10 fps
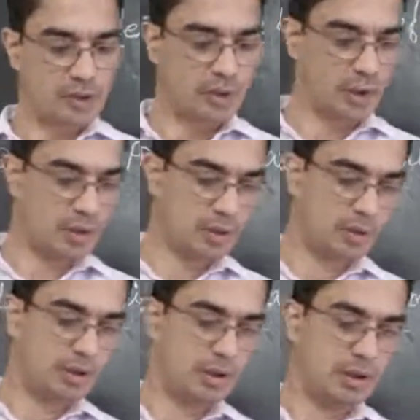
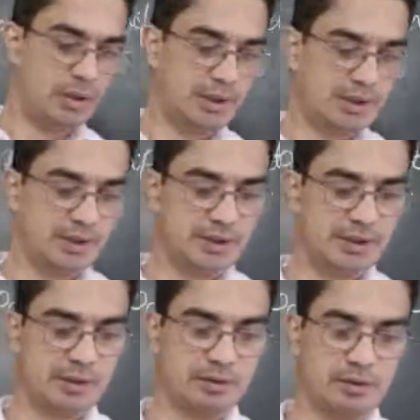the
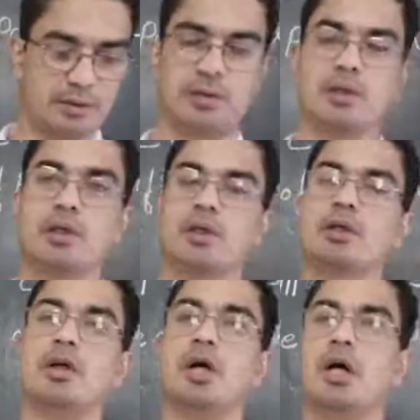decision
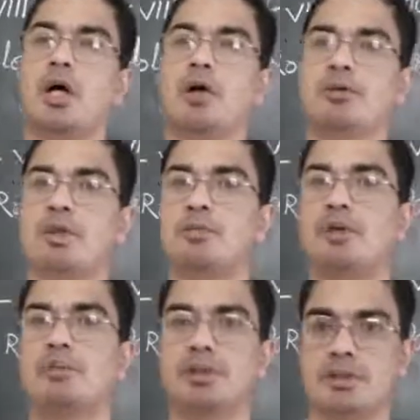of the
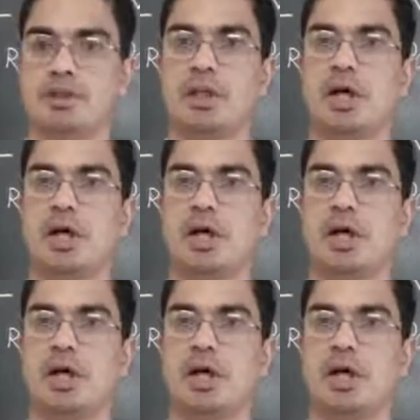members.